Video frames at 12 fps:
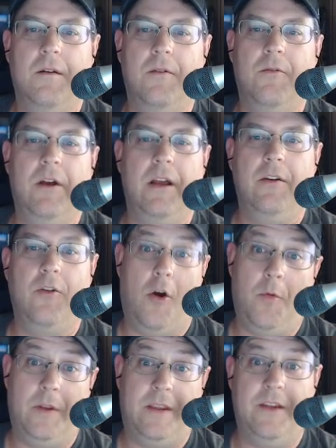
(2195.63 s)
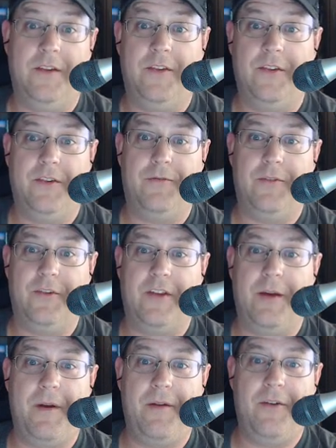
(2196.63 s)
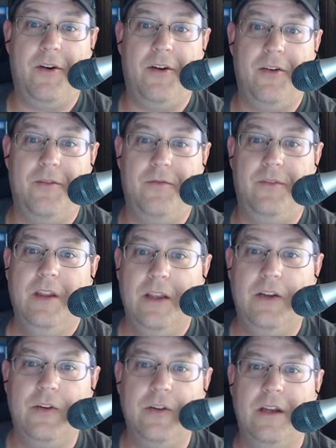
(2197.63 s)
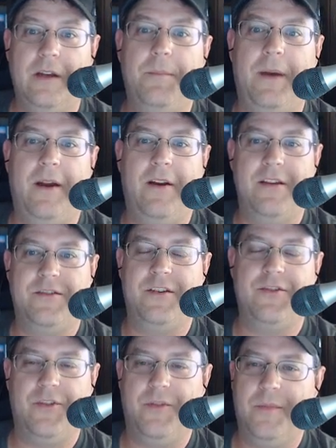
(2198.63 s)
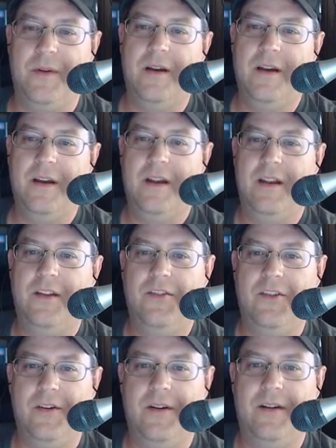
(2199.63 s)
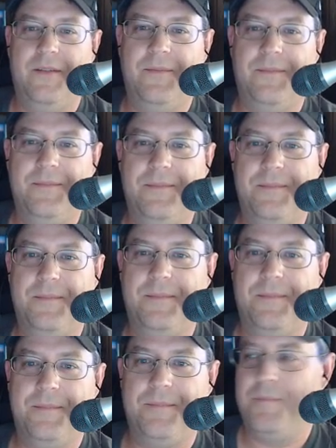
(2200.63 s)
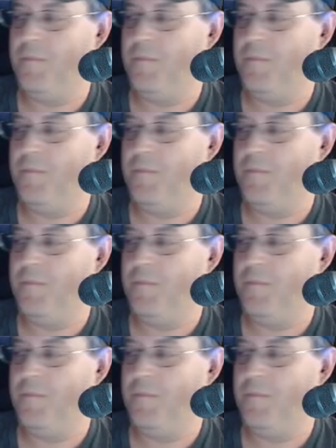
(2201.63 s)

Right, nor with this. This is the first time I ever heard of Guillain-Barré syndrome. It could be I'm wrong on that,